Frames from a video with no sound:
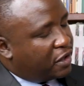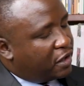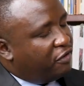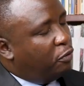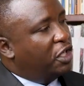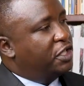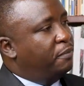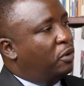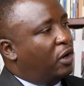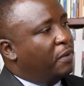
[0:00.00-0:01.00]
the staff
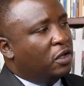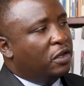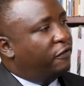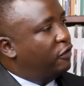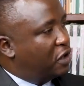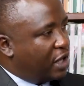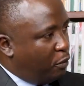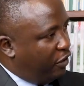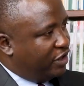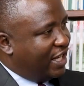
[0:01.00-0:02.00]
monitored program. It's not the first
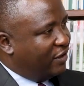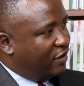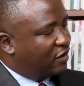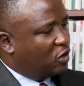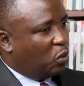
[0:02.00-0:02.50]
time we've done this. So